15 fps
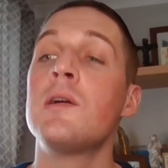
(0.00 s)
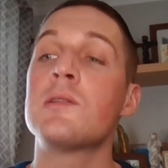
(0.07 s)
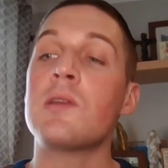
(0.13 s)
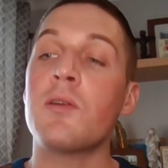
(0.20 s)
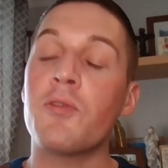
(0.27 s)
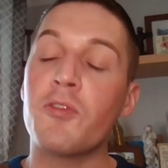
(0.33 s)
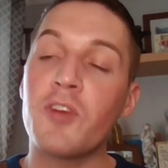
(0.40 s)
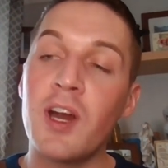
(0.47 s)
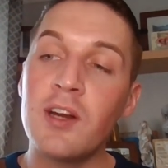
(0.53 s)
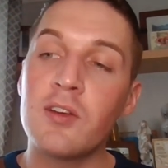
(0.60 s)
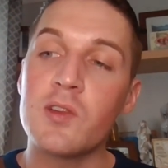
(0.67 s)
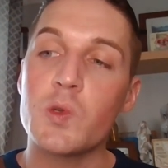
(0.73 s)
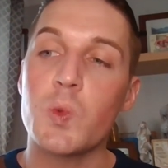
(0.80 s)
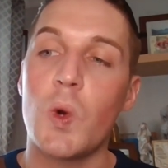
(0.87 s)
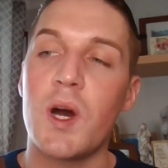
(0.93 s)
so
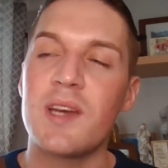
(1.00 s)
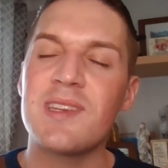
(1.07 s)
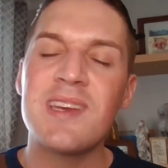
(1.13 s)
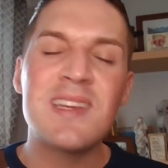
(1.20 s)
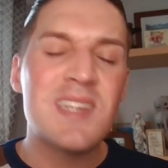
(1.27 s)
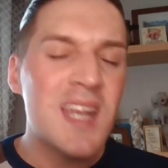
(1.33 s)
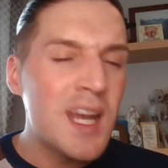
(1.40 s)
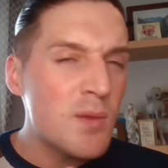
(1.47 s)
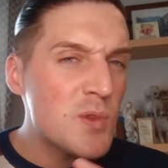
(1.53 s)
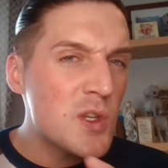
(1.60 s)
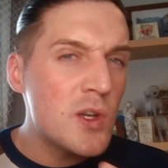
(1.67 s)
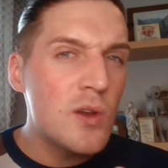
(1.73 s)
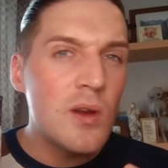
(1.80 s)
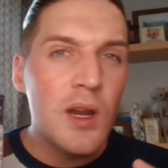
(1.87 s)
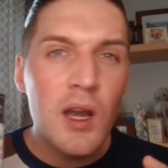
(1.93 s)
fragrance-wise, it's an
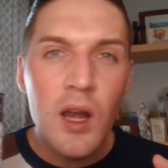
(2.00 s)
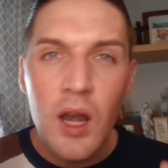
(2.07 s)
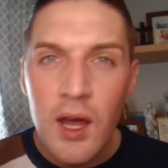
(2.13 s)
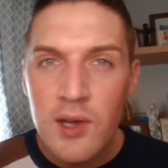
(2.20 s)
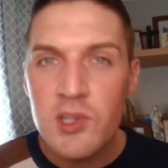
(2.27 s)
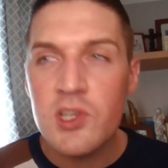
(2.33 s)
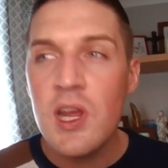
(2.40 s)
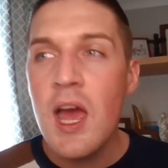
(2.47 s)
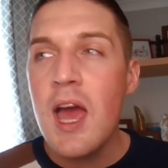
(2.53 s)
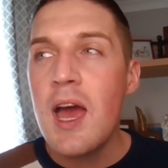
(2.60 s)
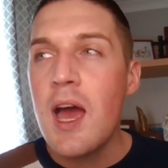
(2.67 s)
absolutely lush,